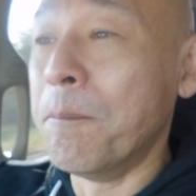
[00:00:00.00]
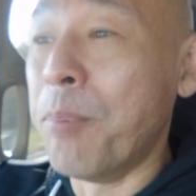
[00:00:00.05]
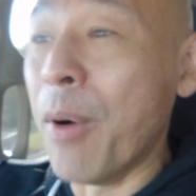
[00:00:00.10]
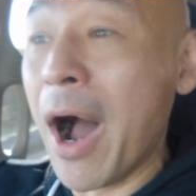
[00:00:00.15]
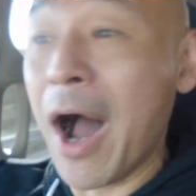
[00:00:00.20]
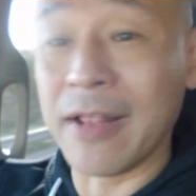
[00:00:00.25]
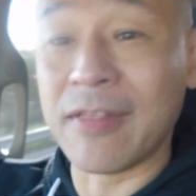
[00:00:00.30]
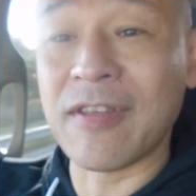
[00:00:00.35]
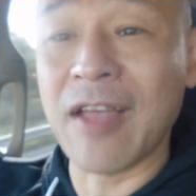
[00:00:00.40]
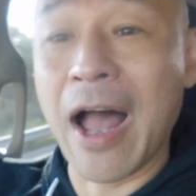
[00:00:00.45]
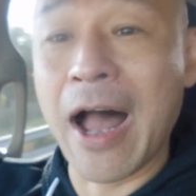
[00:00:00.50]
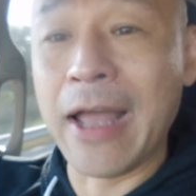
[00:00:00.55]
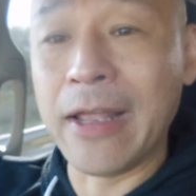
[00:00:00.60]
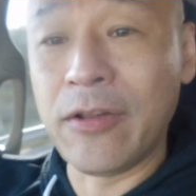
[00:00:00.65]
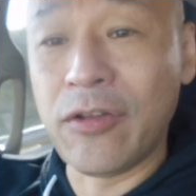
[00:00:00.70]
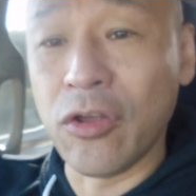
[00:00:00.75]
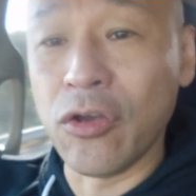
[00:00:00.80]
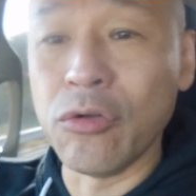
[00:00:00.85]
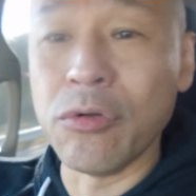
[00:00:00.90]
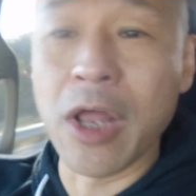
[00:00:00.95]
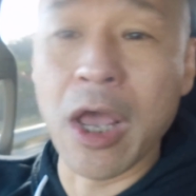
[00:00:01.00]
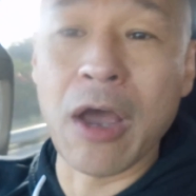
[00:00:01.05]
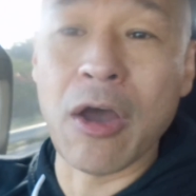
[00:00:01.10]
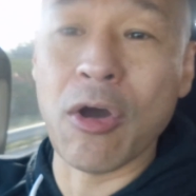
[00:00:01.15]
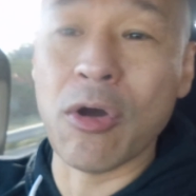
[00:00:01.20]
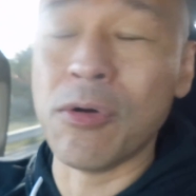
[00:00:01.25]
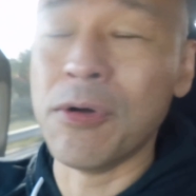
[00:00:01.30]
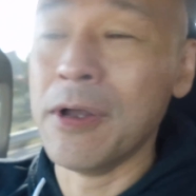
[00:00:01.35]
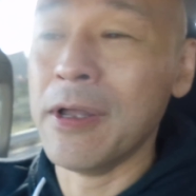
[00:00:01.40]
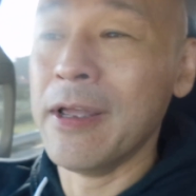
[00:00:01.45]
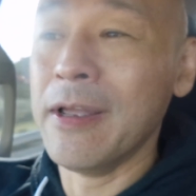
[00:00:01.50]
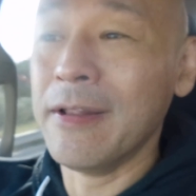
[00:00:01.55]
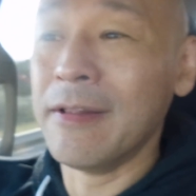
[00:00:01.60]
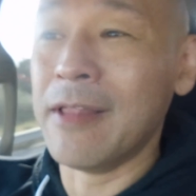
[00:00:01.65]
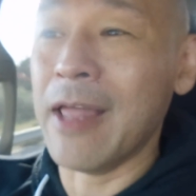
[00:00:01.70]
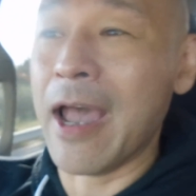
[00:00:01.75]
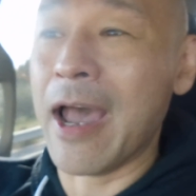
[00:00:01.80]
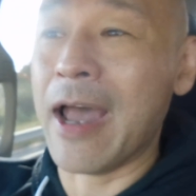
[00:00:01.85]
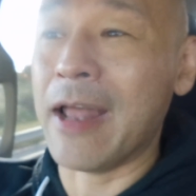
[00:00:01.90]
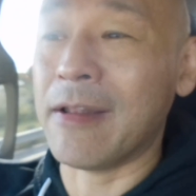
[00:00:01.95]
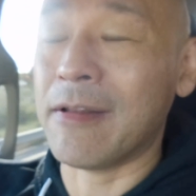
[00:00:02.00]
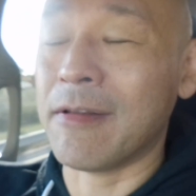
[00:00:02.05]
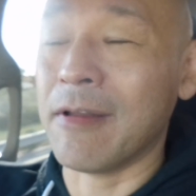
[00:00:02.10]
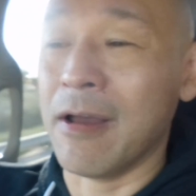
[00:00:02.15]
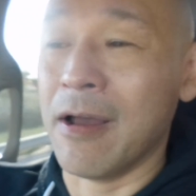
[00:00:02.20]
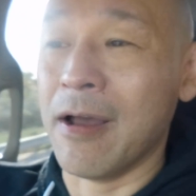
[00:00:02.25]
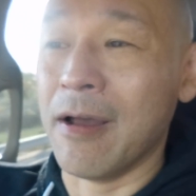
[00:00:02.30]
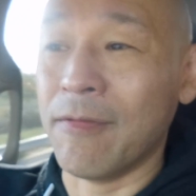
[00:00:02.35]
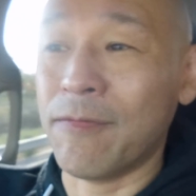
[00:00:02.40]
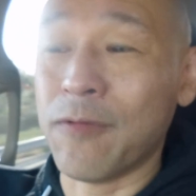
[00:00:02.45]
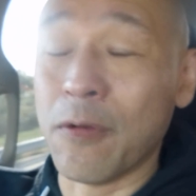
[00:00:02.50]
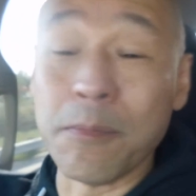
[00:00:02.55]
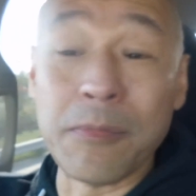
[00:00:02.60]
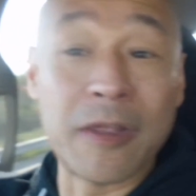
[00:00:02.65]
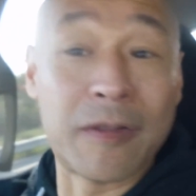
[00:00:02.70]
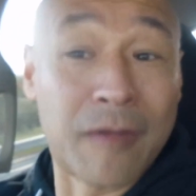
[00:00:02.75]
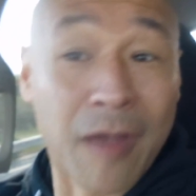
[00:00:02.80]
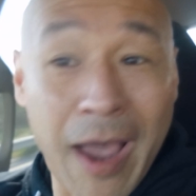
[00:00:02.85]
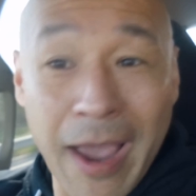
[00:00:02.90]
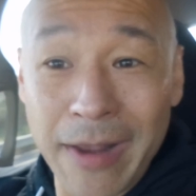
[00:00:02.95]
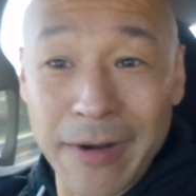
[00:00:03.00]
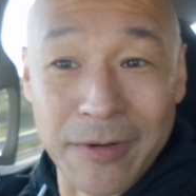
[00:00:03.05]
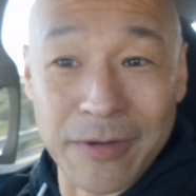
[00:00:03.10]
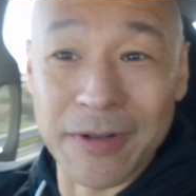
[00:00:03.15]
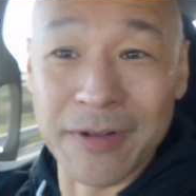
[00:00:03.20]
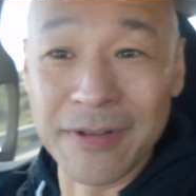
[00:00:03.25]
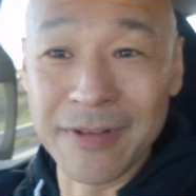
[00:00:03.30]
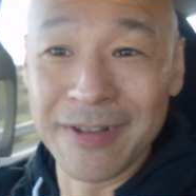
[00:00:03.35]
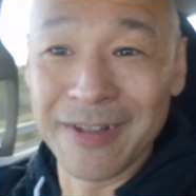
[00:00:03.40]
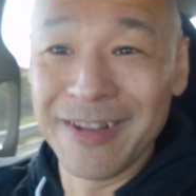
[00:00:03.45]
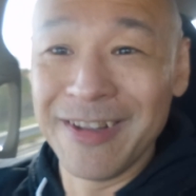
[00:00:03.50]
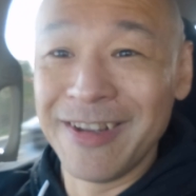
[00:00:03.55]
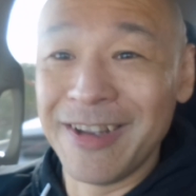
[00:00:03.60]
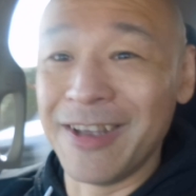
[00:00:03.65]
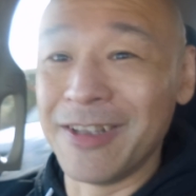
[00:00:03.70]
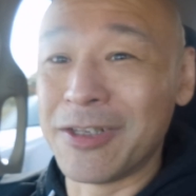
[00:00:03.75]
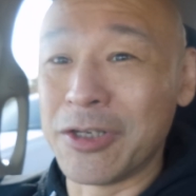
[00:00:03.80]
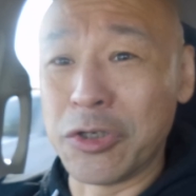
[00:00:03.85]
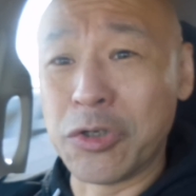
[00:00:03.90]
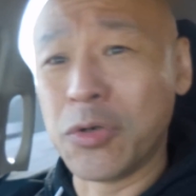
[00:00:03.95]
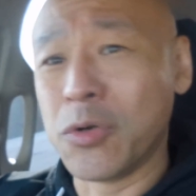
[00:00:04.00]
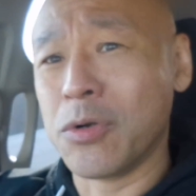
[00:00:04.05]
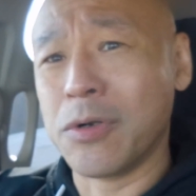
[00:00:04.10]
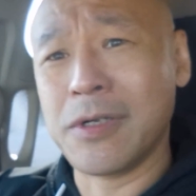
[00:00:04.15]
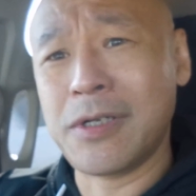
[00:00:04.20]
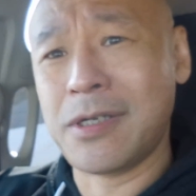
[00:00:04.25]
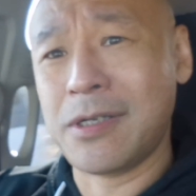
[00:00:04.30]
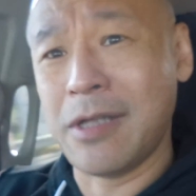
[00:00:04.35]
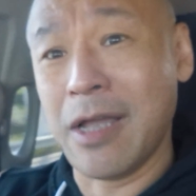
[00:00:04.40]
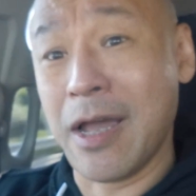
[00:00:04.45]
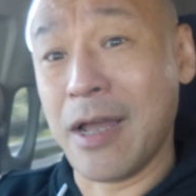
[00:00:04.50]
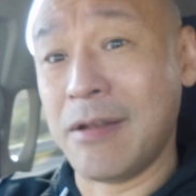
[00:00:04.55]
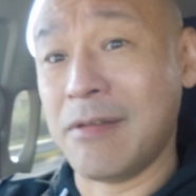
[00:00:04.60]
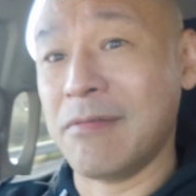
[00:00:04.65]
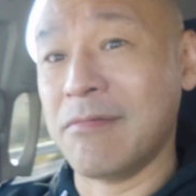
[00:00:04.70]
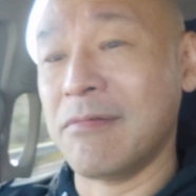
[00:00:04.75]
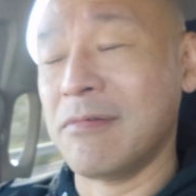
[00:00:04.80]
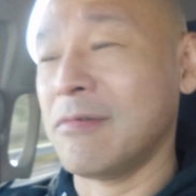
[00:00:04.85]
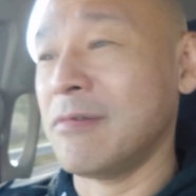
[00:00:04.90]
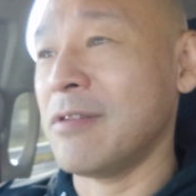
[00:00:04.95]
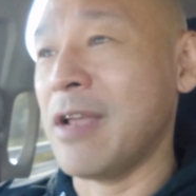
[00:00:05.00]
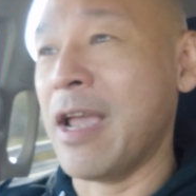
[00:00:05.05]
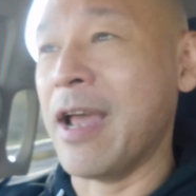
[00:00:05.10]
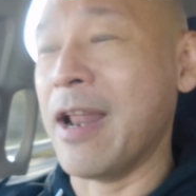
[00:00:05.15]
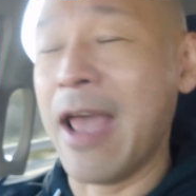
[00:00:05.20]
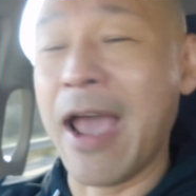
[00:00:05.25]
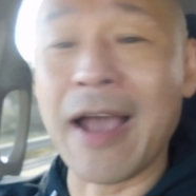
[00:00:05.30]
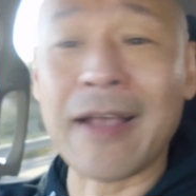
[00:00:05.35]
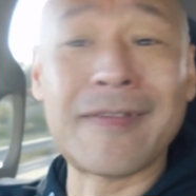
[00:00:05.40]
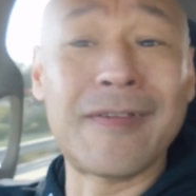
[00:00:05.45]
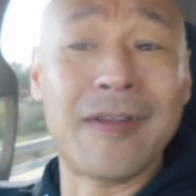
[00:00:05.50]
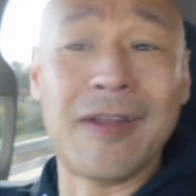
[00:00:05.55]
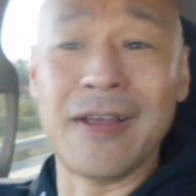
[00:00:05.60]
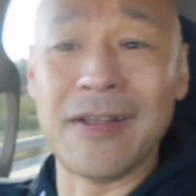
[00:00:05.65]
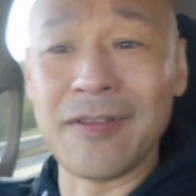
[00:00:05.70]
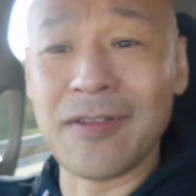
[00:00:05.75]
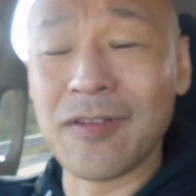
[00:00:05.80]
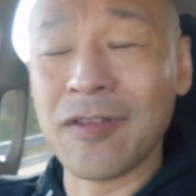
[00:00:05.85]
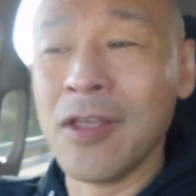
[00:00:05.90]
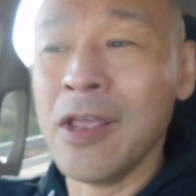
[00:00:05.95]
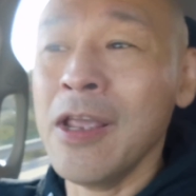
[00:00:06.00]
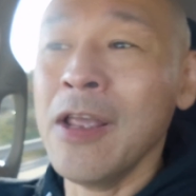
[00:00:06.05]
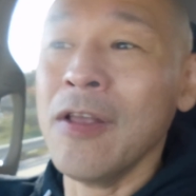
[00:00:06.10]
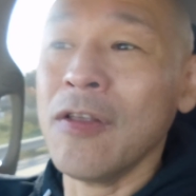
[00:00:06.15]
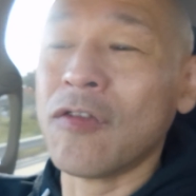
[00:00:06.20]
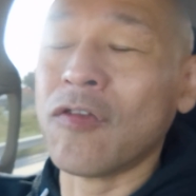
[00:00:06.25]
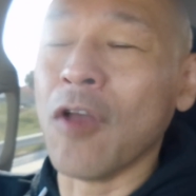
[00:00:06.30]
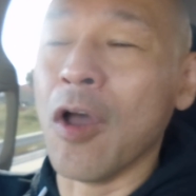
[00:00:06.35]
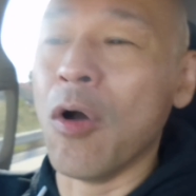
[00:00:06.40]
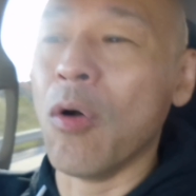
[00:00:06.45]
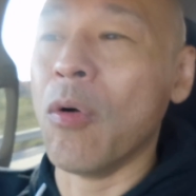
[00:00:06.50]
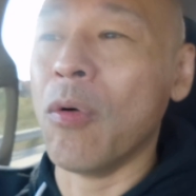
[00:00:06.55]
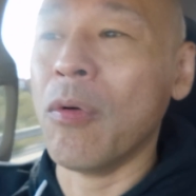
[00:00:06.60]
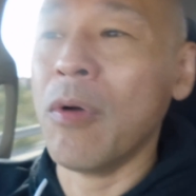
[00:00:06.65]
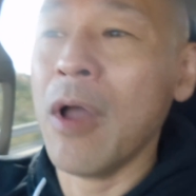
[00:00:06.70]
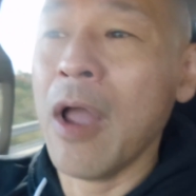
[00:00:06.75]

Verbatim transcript: but i do know that uh, from the title it's a tourist that had accidents. So